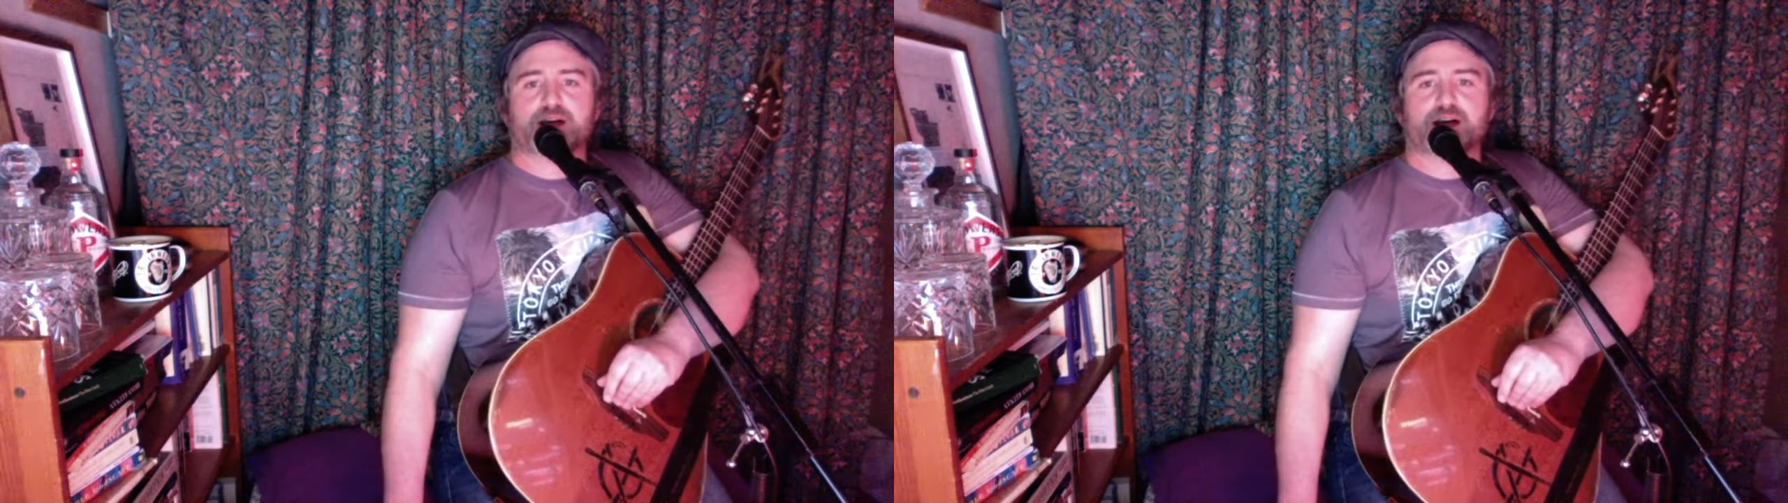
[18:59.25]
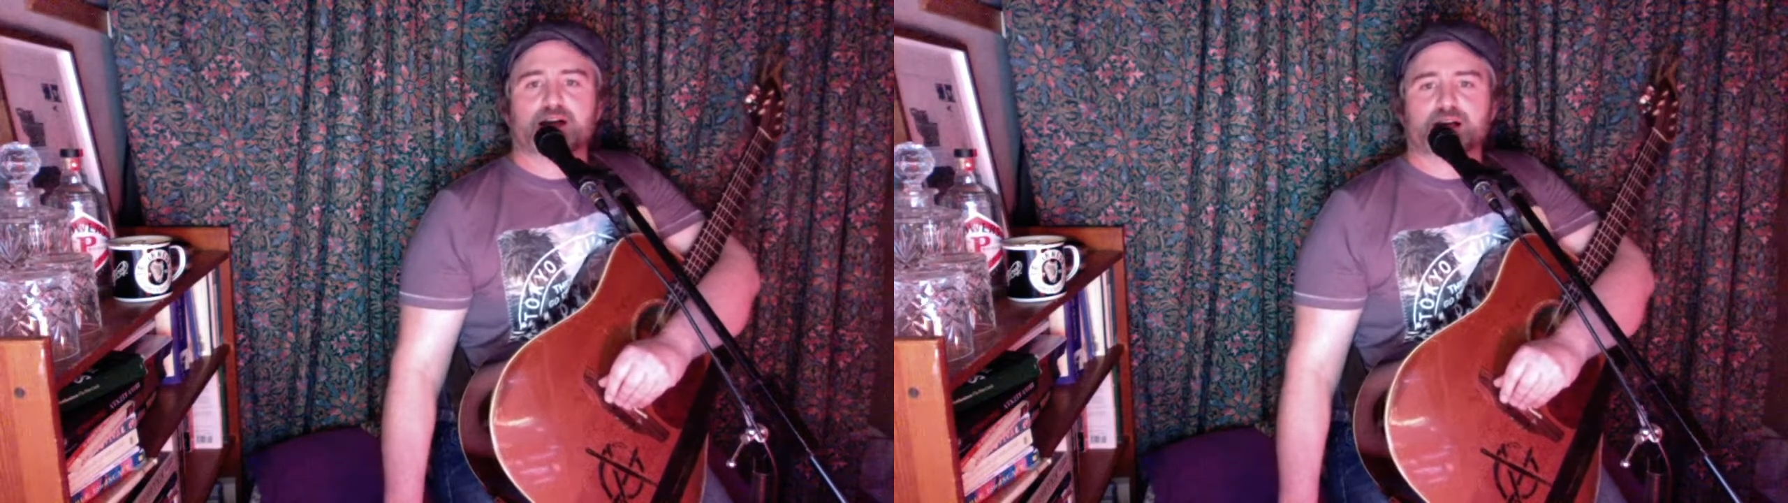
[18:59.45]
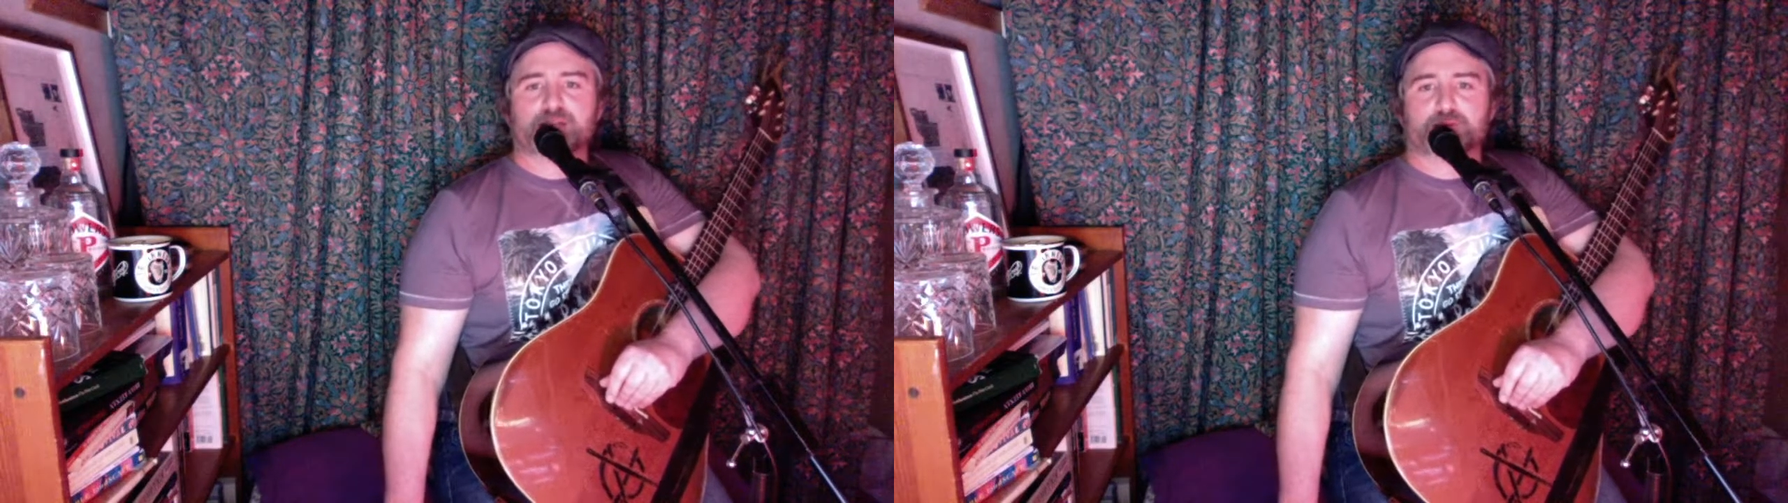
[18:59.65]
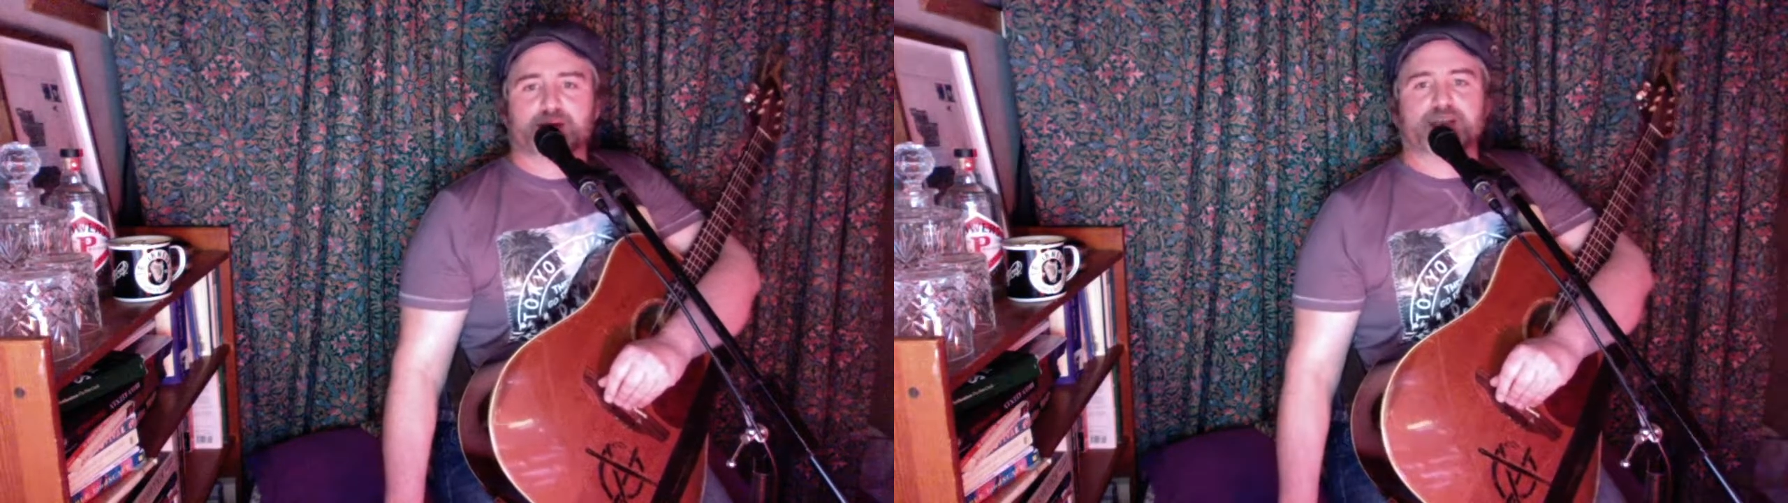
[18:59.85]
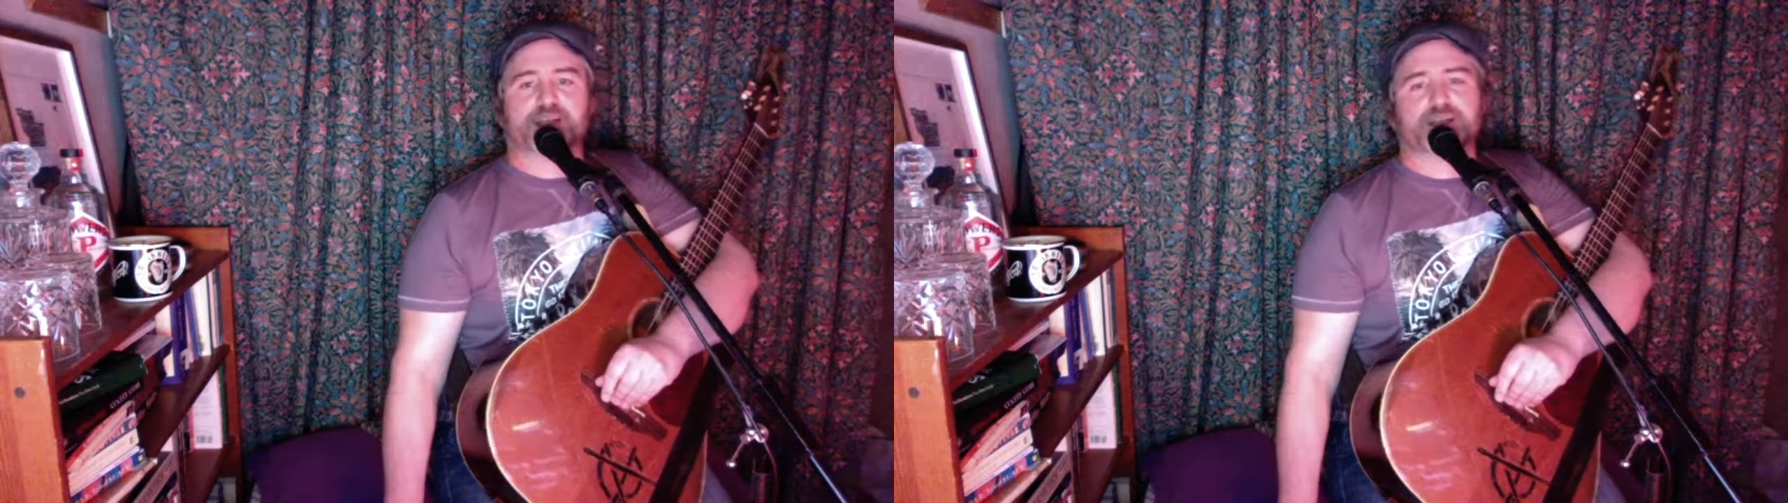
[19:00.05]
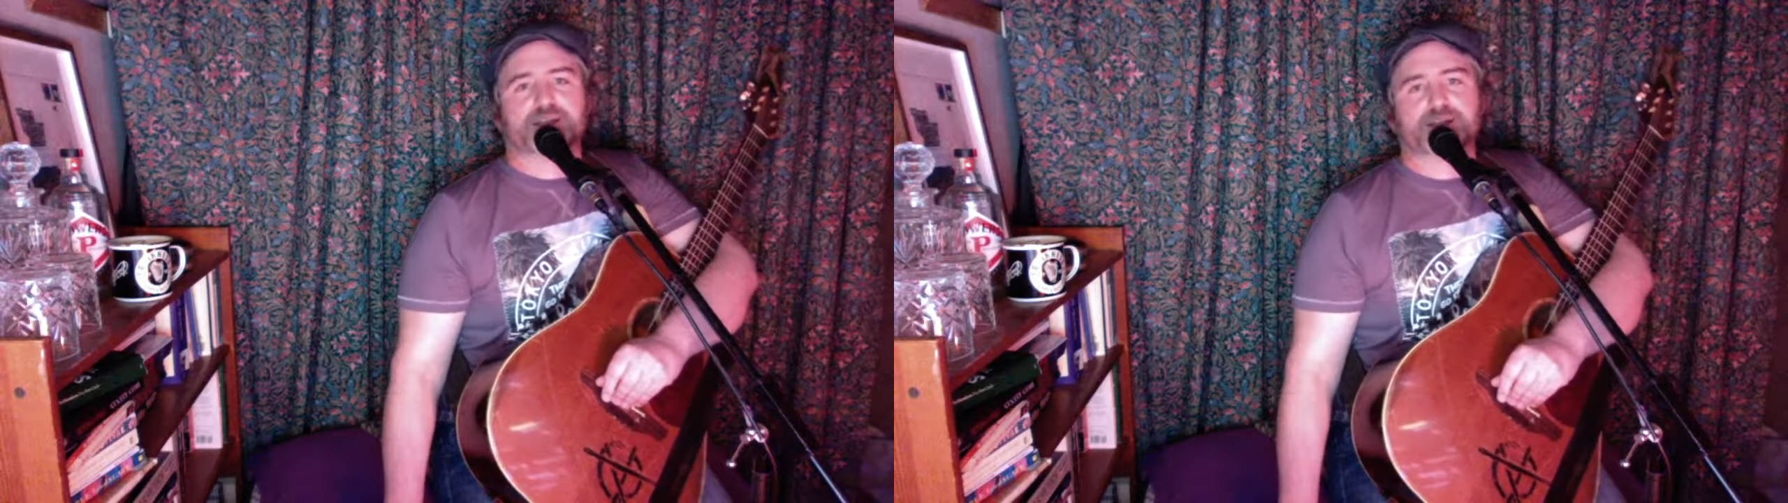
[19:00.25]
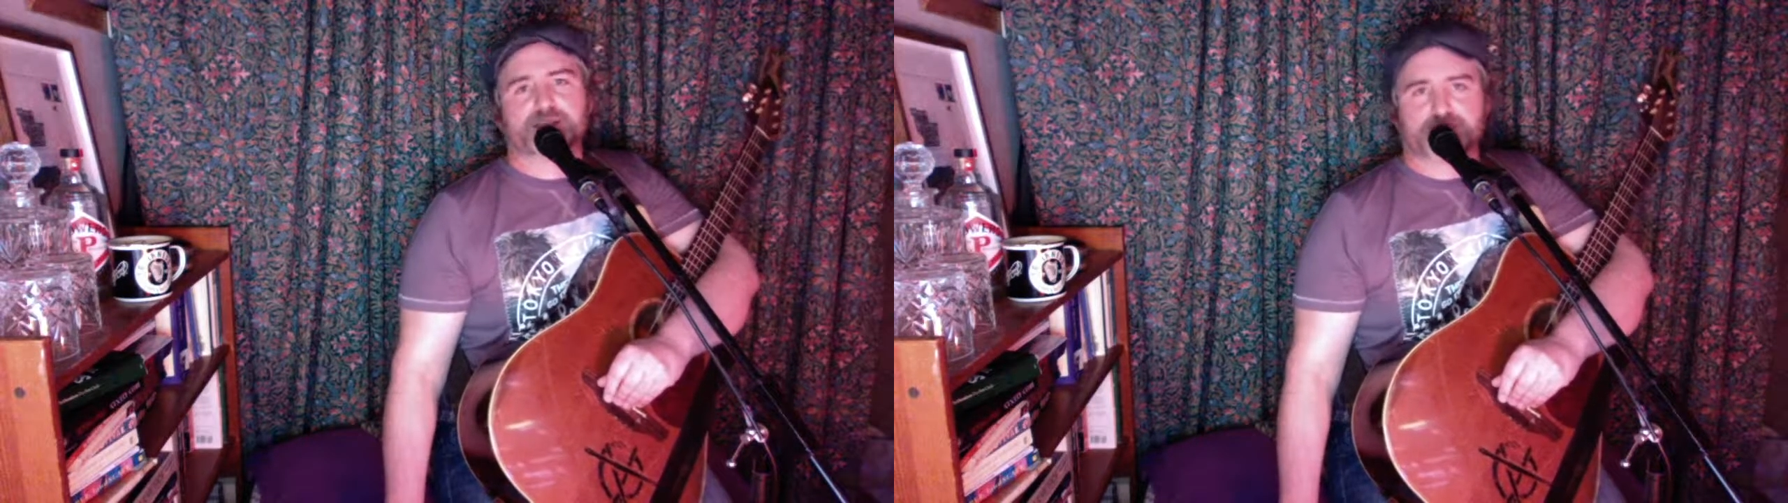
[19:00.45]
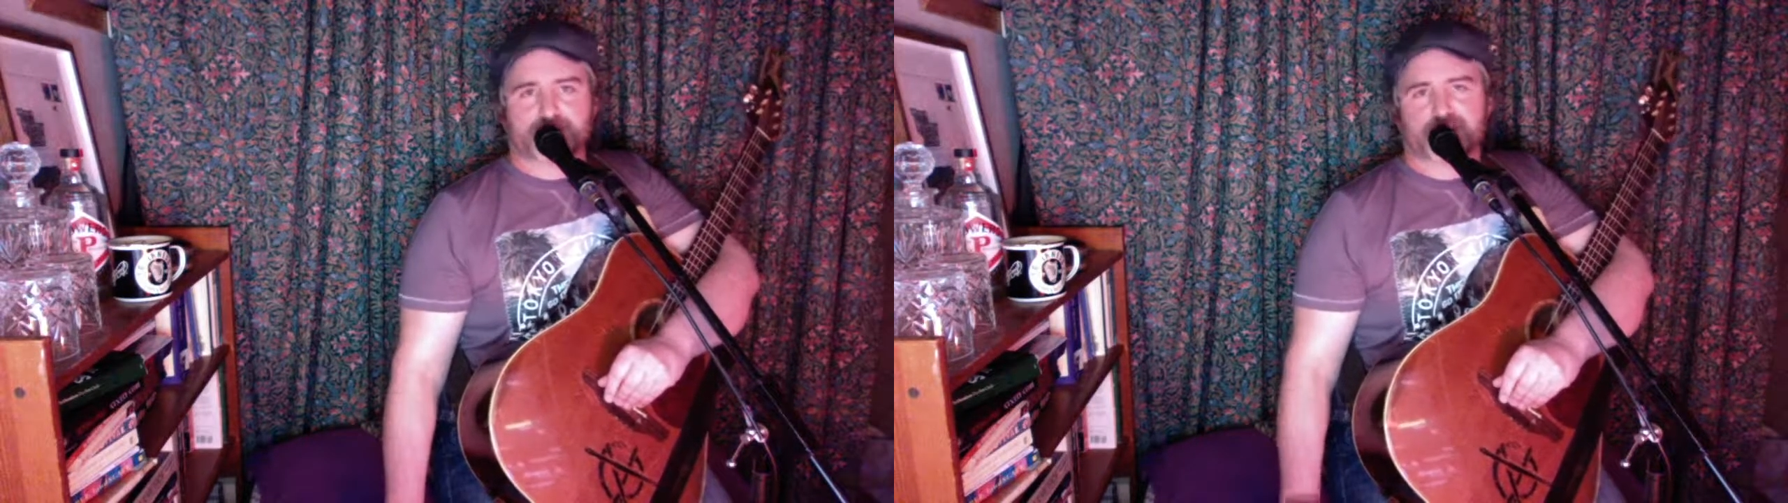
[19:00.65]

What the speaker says: A spike is like a